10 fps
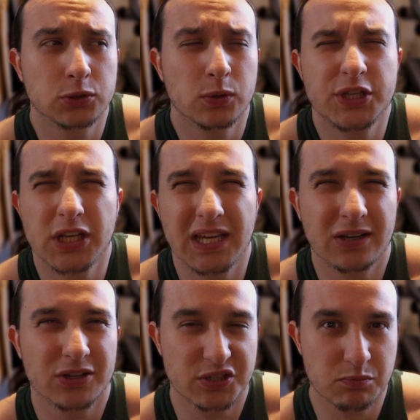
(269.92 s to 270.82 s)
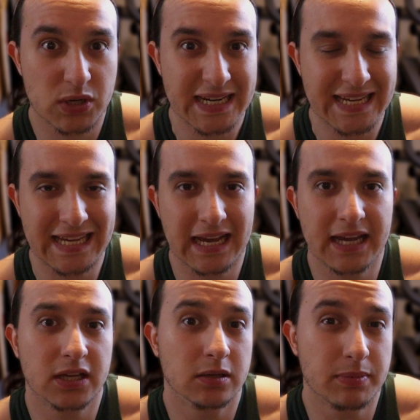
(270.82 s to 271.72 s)
twitchy or springy
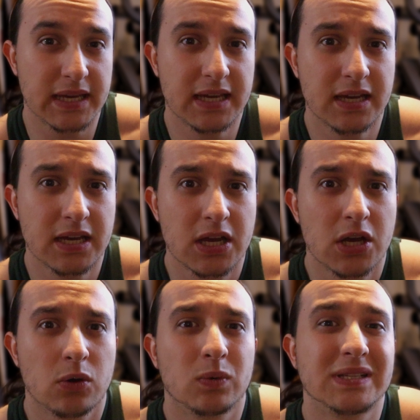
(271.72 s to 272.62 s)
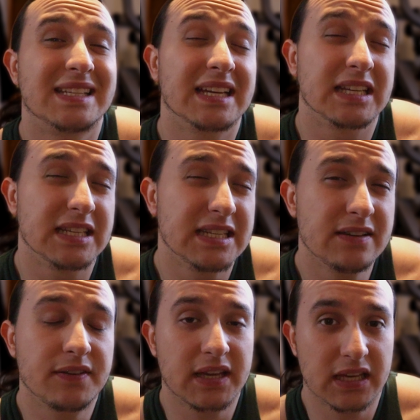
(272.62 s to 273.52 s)
I could be was
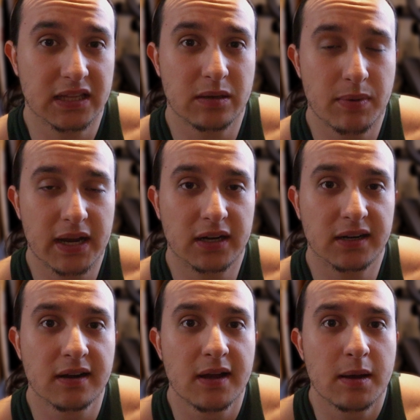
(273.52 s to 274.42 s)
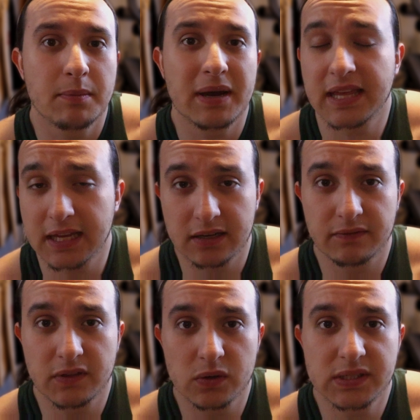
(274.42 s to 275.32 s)
significantly better by the end
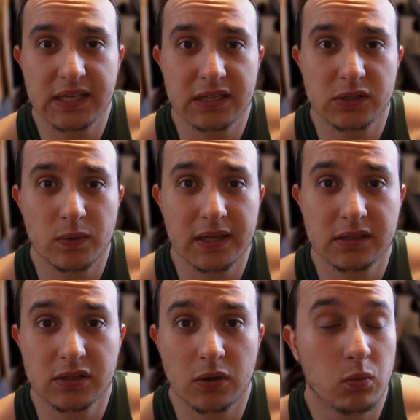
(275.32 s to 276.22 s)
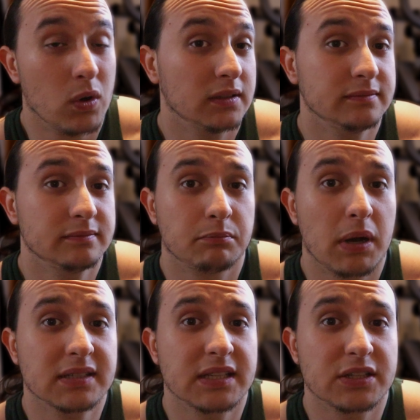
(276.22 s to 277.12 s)
of those 6 weeks. So one,
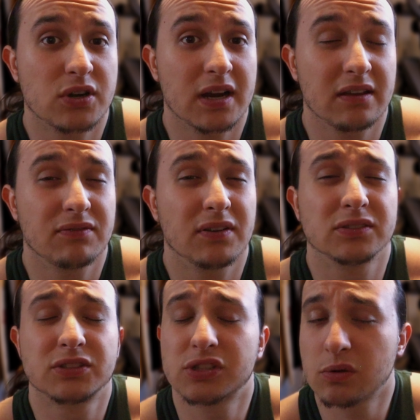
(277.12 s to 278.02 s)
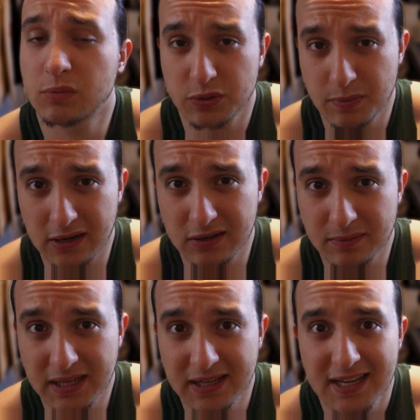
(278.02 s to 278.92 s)
boxing training felt so much better
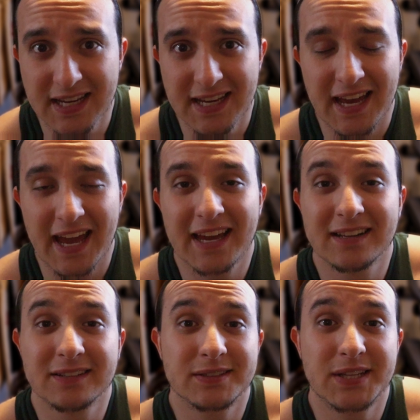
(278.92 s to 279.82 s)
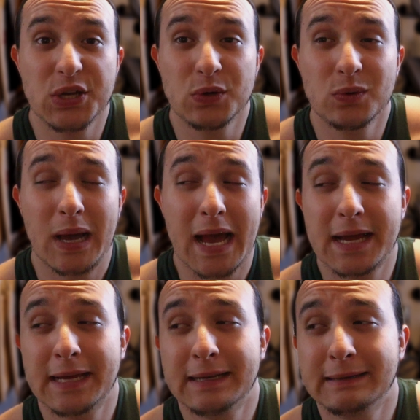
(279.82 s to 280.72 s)
to me. And two,
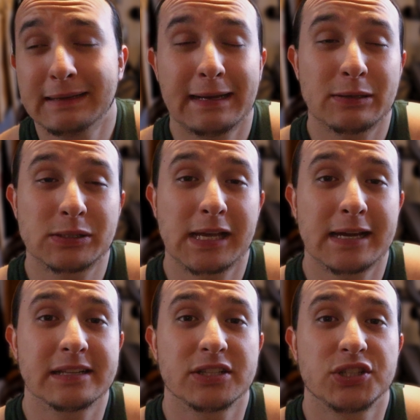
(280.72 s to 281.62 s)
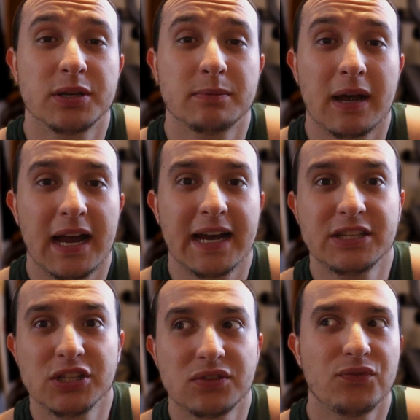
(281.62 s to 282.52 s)
and outside of the gym,
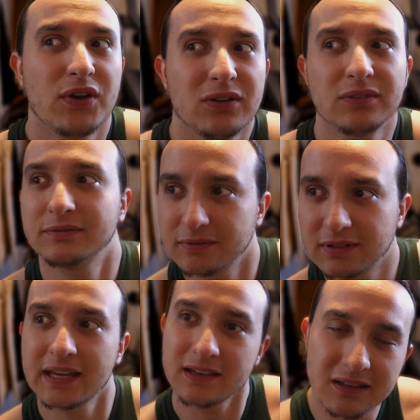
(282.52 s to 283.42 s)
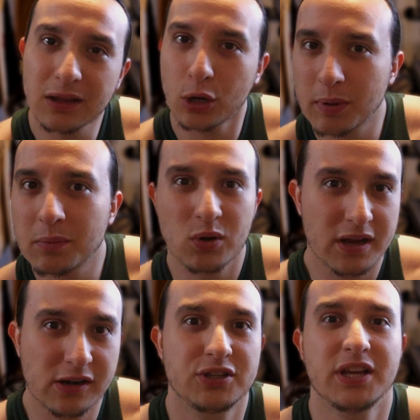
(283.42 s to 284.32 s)
I just felt like a little bit
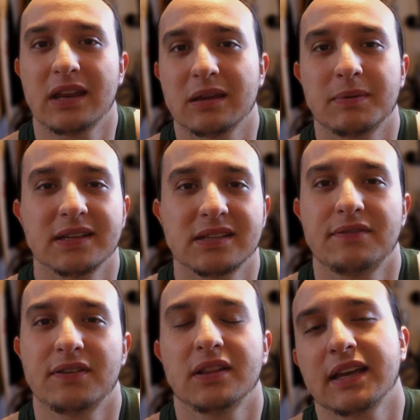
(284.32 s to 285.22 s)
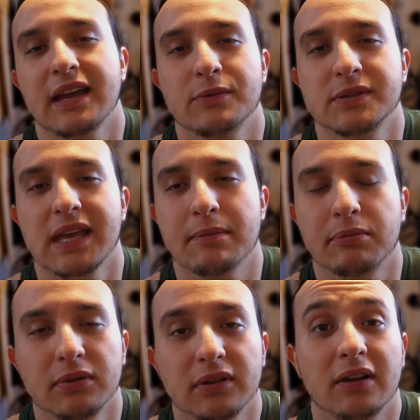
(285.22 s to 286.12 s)
more energetic because I felt like I was
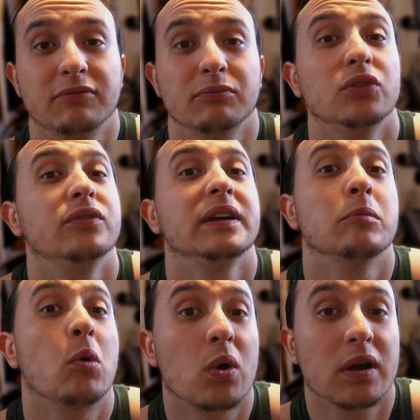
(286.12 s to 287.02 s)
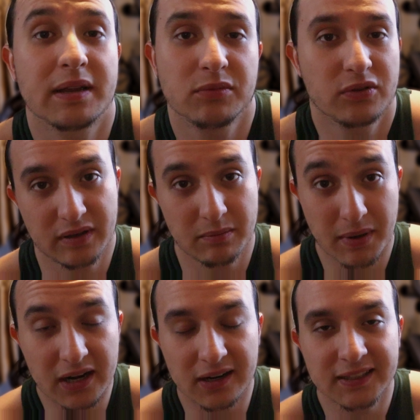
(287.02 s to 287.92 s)
capable of moving more and moving
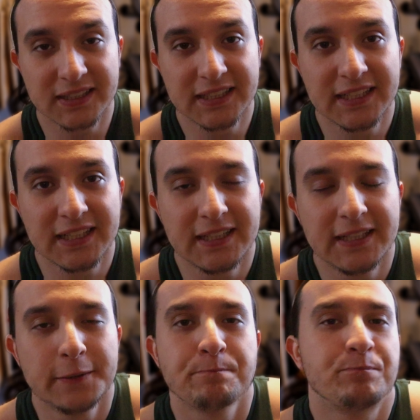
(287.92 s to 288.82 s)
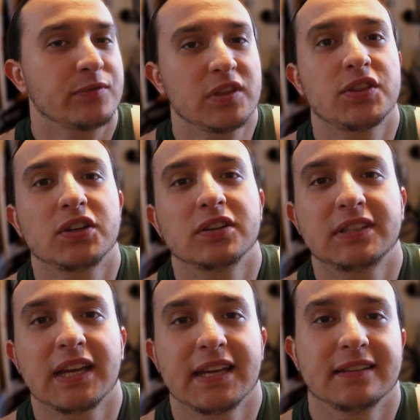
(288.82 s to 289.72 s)
better. And the
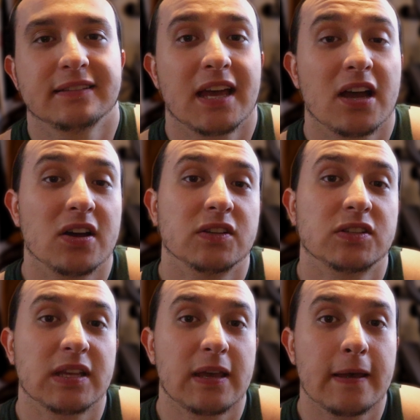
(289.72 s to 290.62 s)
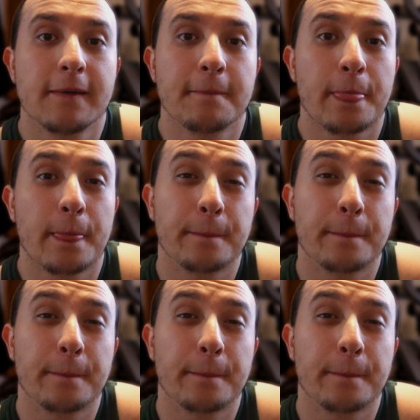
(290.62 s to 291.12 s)
third thing that honestly